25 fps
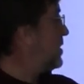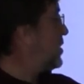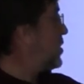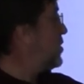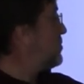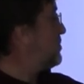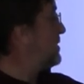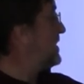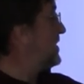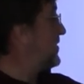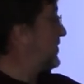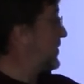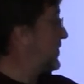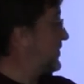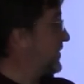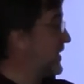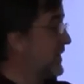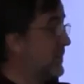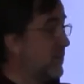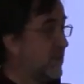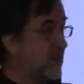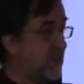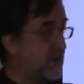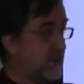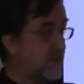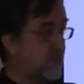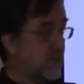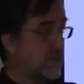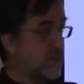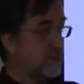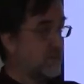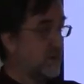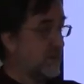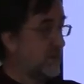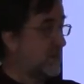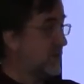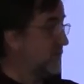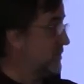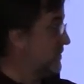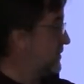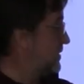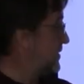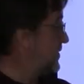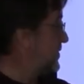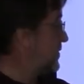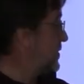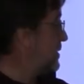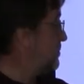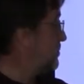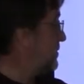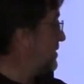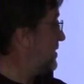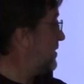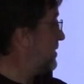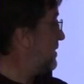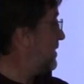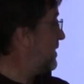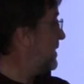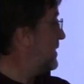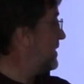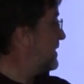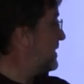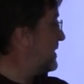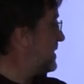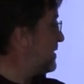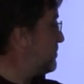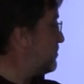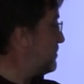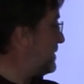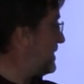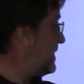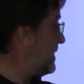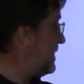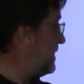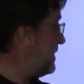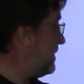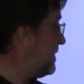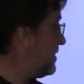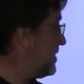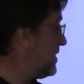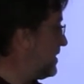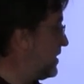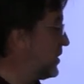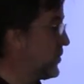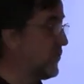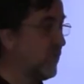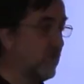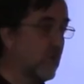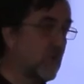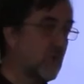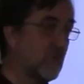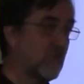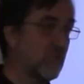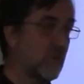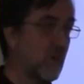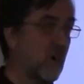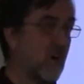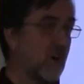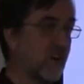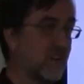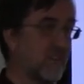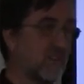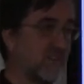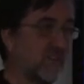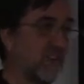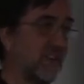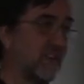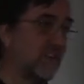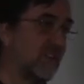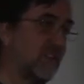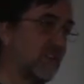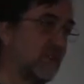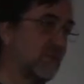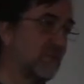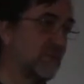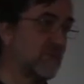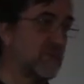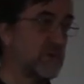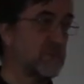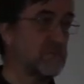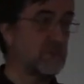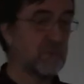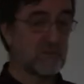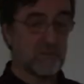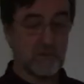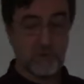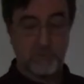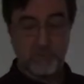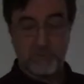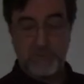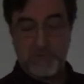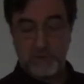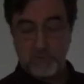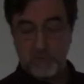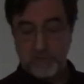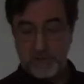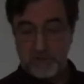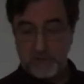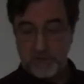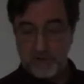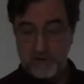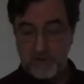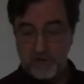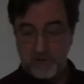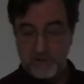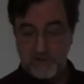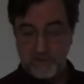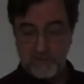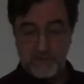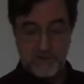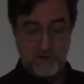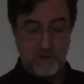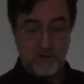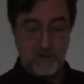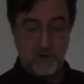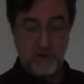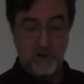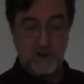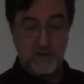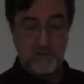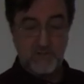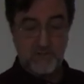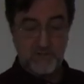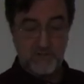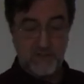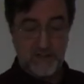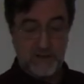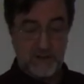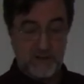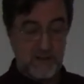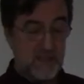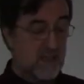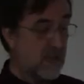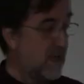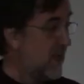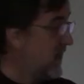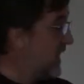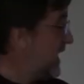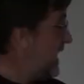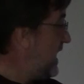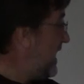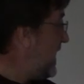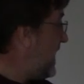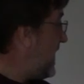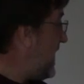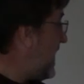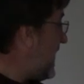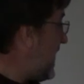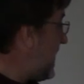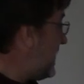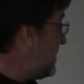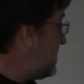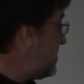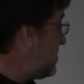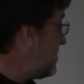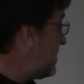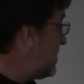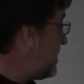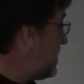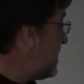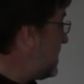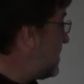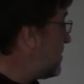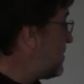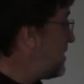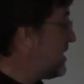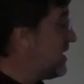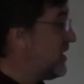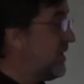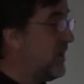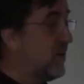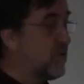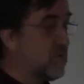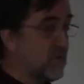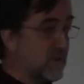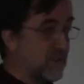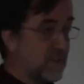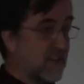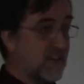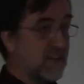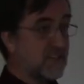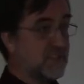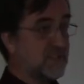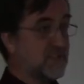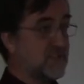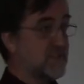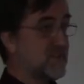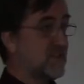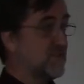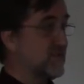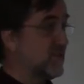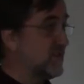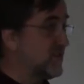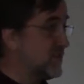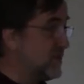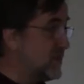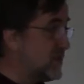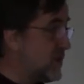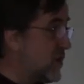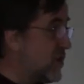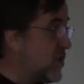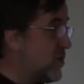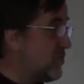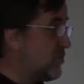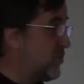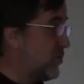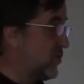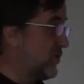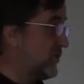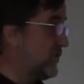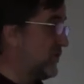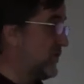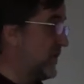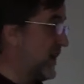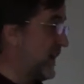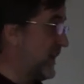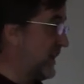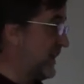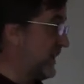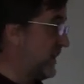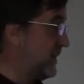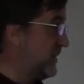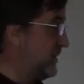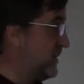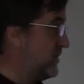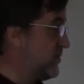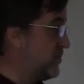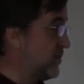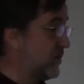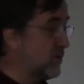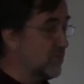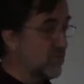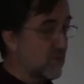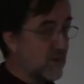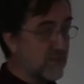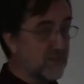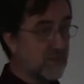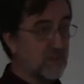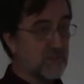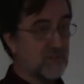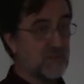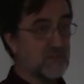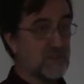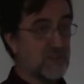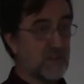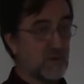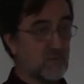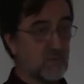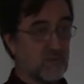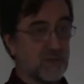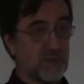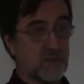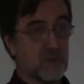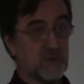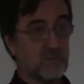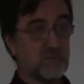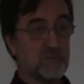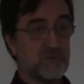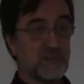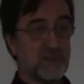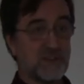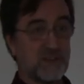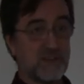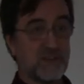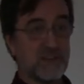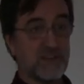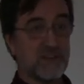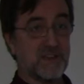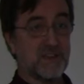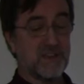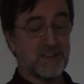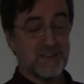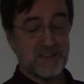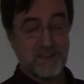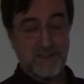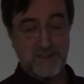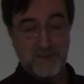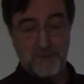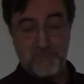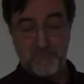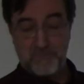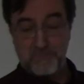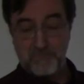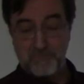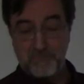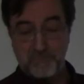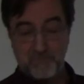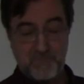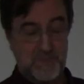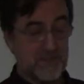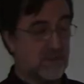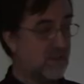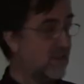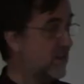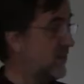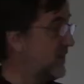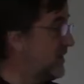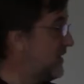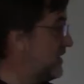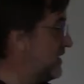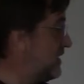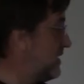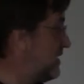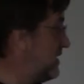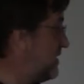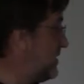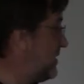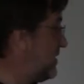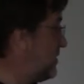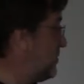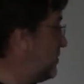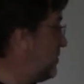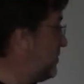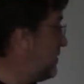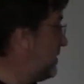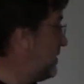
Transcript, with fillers: OpenSSL, that is the bulk of the script, dig, ping, and of course awk and sed. No script is complete without awk and sed. And you can relax, there is no port scanning. You can run this thing without being um, uh, uh,